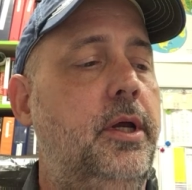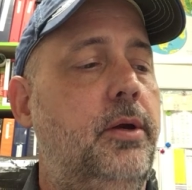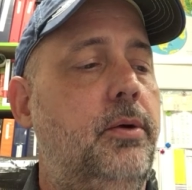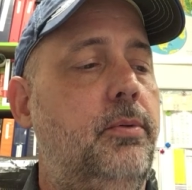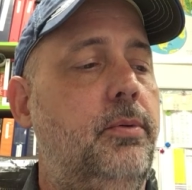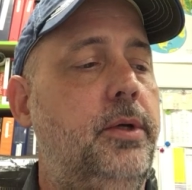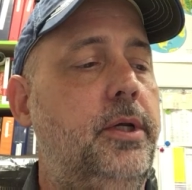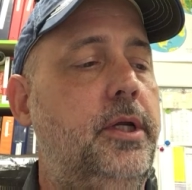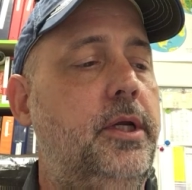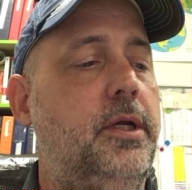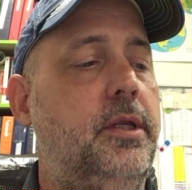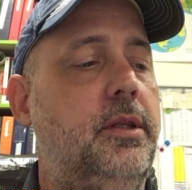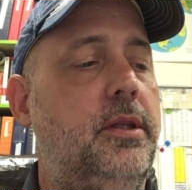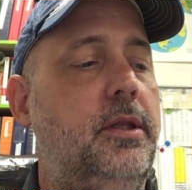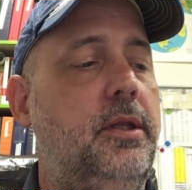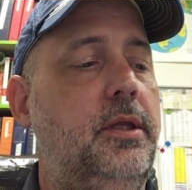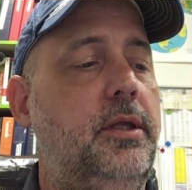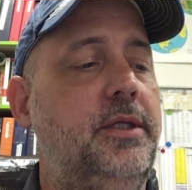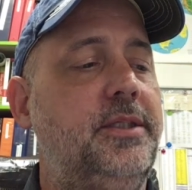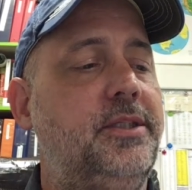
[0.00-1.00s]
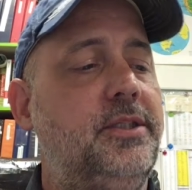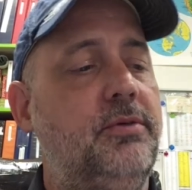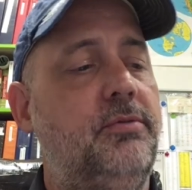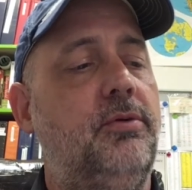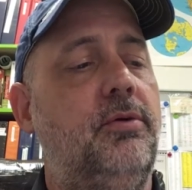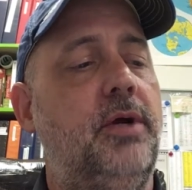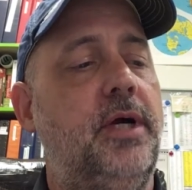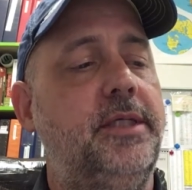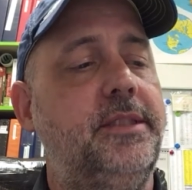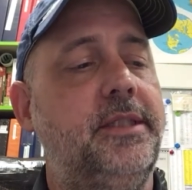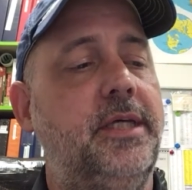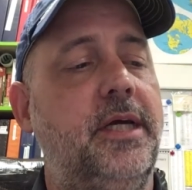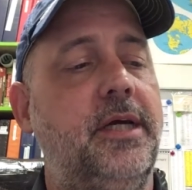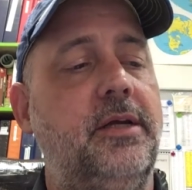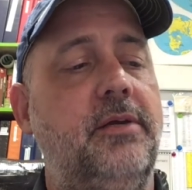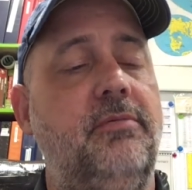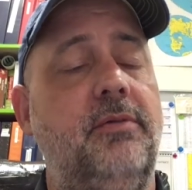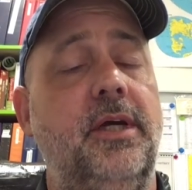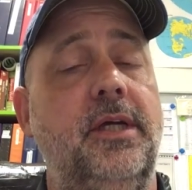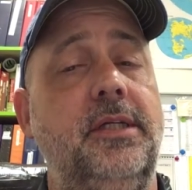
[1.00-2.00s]
We get the Civil Rights
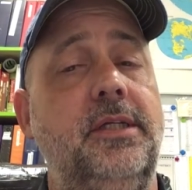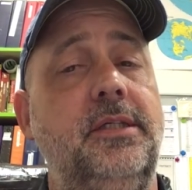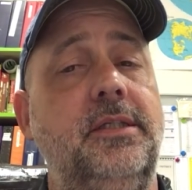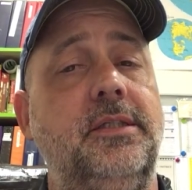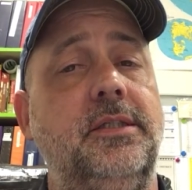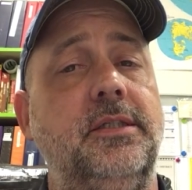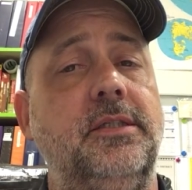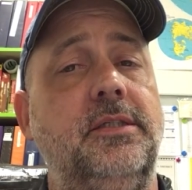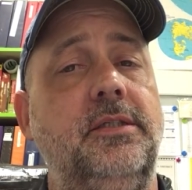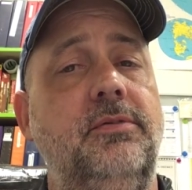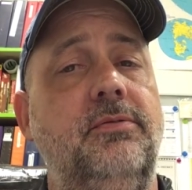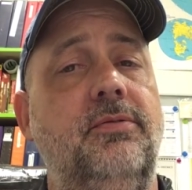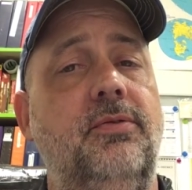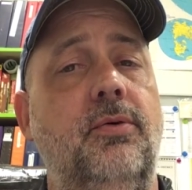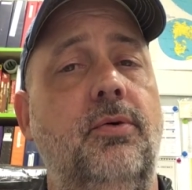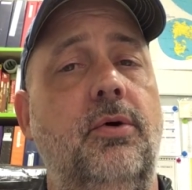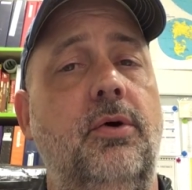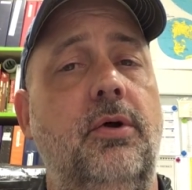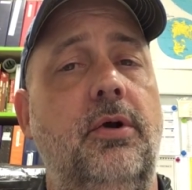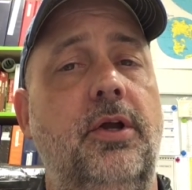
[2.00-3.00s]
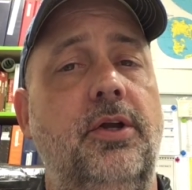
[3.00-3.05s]
Act of 1964,